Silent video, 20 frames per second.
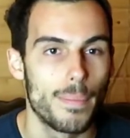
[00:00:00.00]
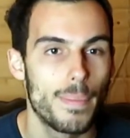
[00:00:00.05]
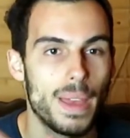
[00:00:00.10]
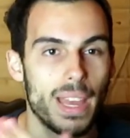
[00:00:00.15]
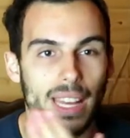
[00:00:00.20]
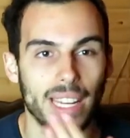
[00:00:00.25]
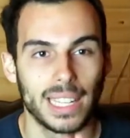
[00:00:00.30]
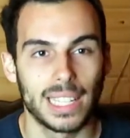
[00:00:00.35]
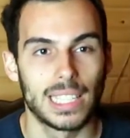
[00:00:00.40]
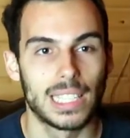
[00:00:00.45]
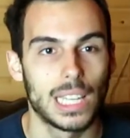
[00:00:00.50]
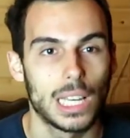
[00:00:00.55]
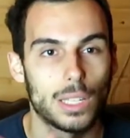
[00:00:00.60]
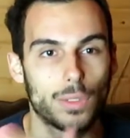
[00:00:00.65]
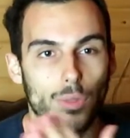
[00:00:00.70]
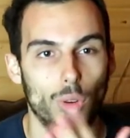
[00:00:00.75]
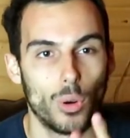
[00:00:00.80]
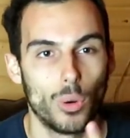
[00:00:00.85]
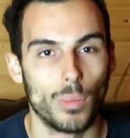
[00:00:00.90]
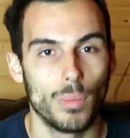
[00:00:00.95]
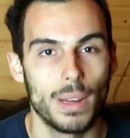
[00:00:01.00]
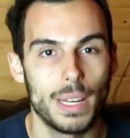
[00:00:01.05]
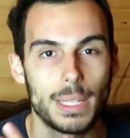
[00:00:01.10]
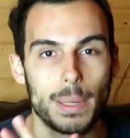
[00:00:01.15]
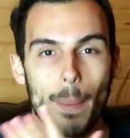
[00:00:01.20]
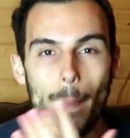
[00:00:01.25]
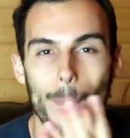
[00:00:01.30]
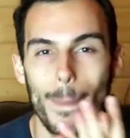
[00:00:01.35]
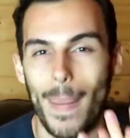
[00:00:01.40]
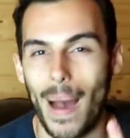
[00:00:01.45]
being a sixth form
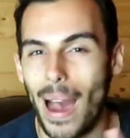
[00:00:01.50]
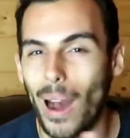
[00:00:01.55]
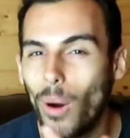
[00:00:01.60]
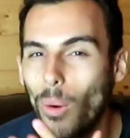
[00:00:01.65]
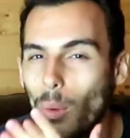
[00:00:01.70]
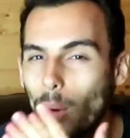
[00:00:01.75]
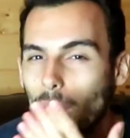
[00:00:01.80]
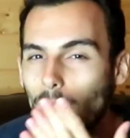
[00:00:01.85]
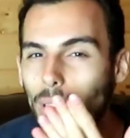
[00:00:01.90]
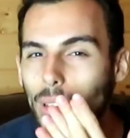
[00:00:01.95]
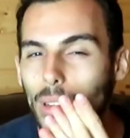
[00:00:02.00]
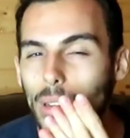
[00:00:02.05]
is about,